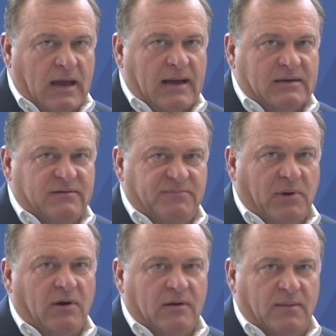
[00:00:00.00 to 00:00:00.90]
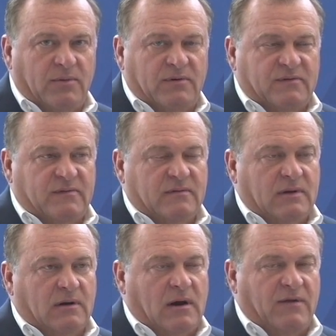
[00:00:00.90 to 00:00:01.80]
active part numbers
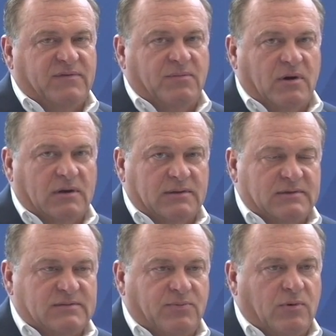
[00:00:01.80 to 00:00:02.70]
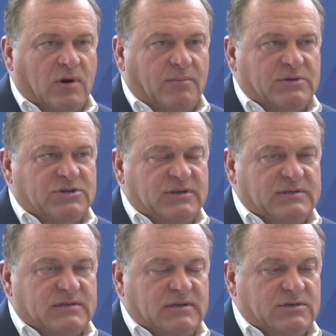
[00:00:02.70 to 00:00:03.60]
in our aftermarket that support our
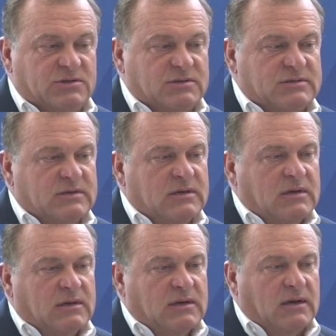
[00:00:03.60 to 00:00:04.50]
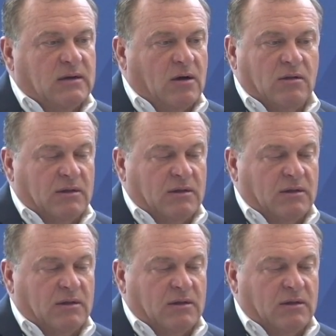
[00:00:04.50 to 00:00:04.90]
machines and engines, all